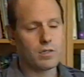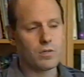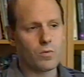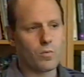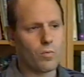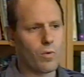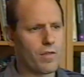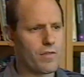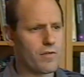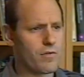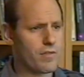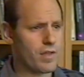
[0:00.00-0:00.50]

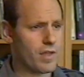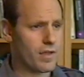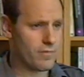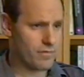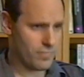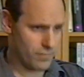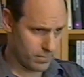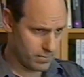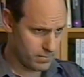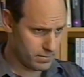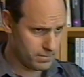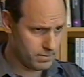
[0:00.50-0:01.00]
whether they've
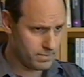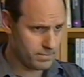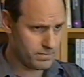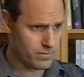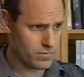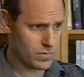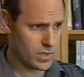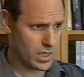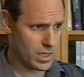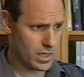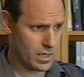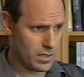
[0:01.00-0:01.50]

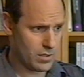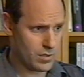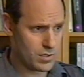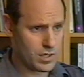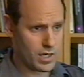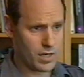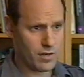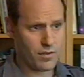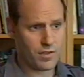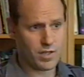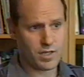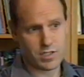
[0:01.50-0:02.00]

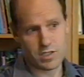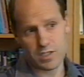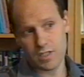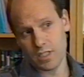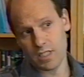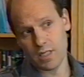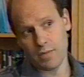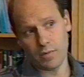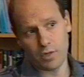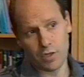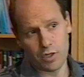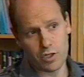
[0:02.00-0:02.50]
done things
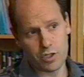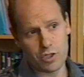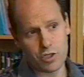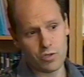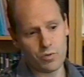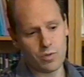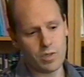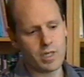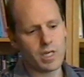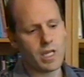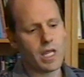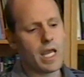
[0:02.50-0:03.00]
similar
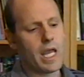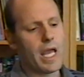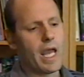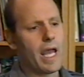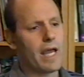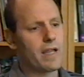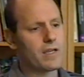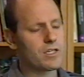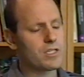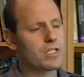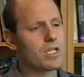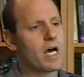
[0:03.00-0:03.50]
to it,
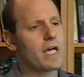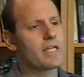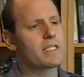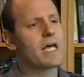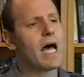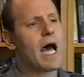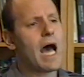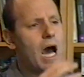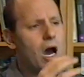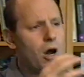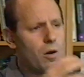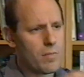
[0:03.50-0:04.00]
and decides
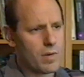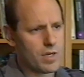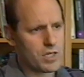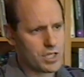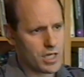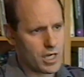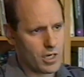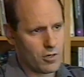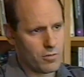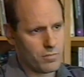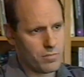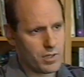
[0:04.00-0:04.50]
how much
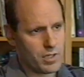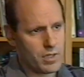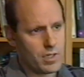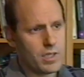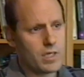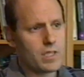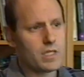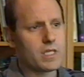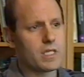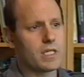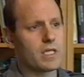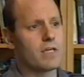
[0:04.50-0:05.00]
help
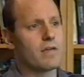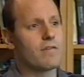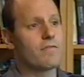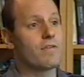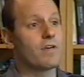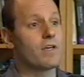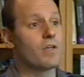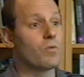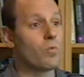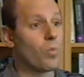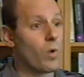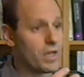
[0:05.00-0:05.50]
to give
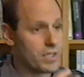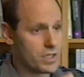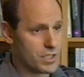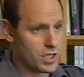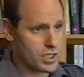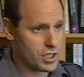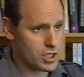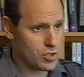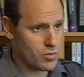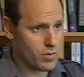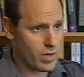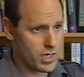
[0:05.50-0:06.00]
in what
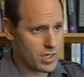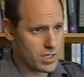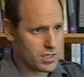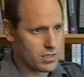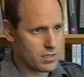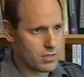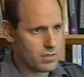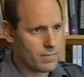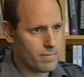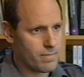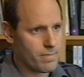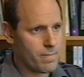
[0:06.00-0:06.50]
situation.
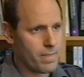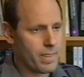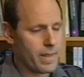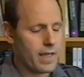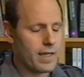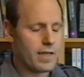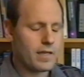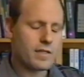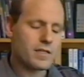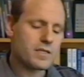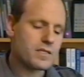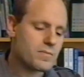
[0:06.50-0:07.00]

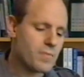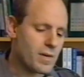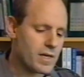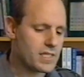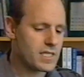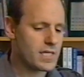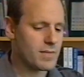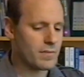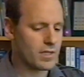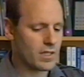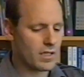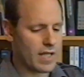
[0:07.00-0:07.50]
This might
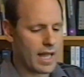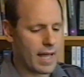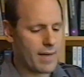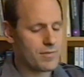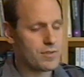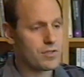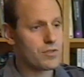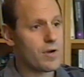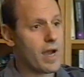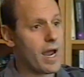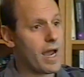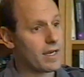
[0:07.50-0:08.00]
seem a little
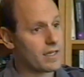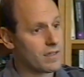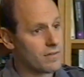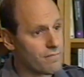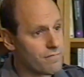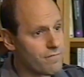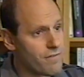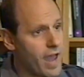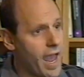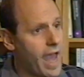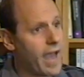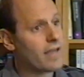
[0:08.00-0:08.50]
abstract. In
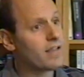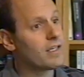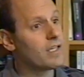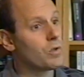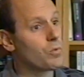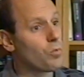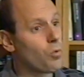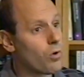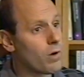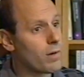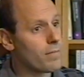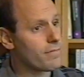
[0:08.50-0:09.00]
fact,
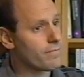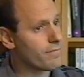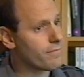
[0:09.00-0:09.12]
in Warp